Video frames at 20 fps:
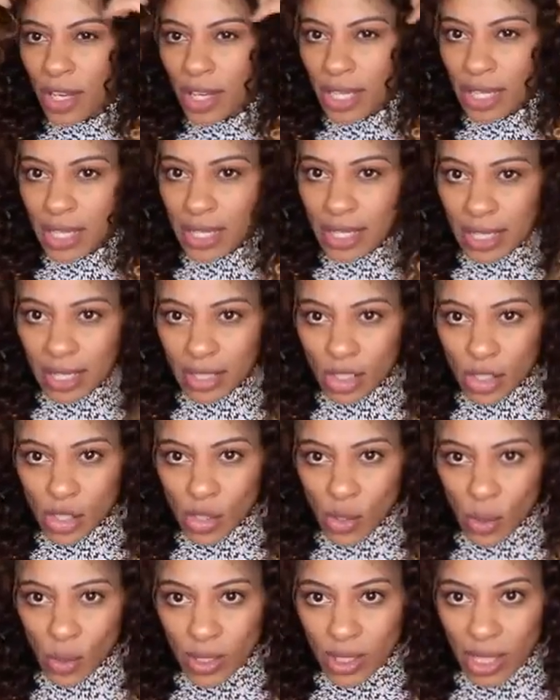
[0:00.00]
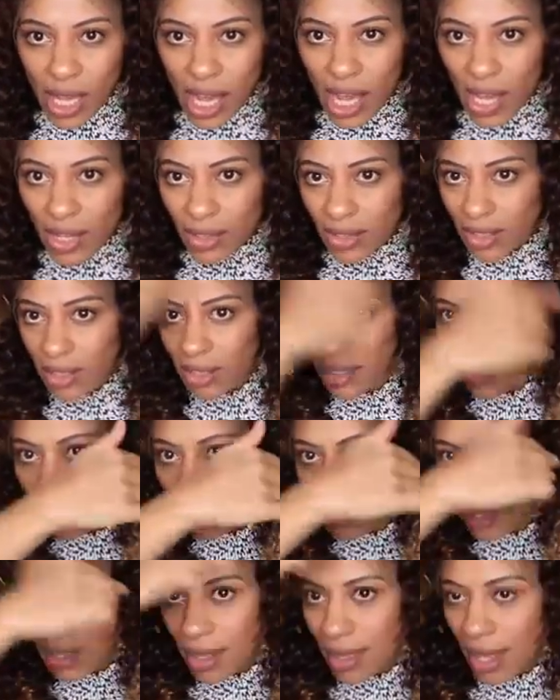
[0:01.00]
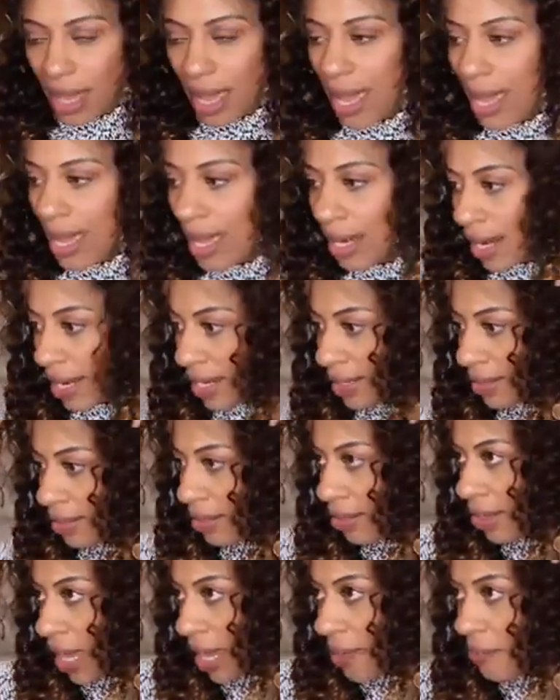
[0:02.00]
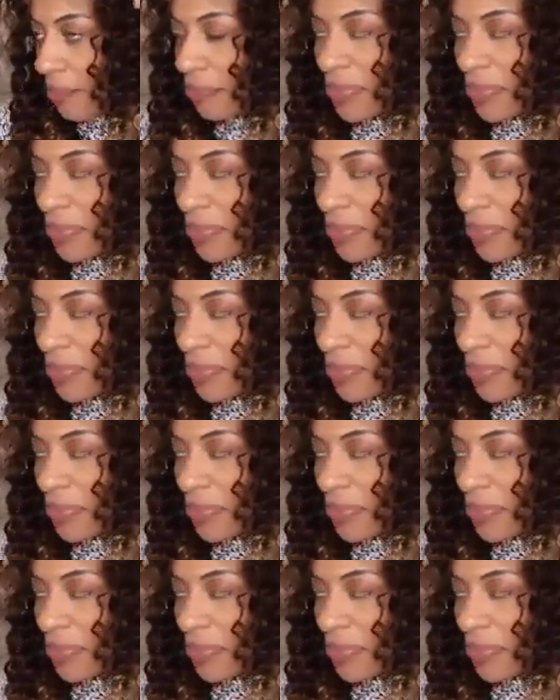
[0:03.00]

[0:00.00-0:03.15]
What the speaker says: to sort out the hairline. Okay,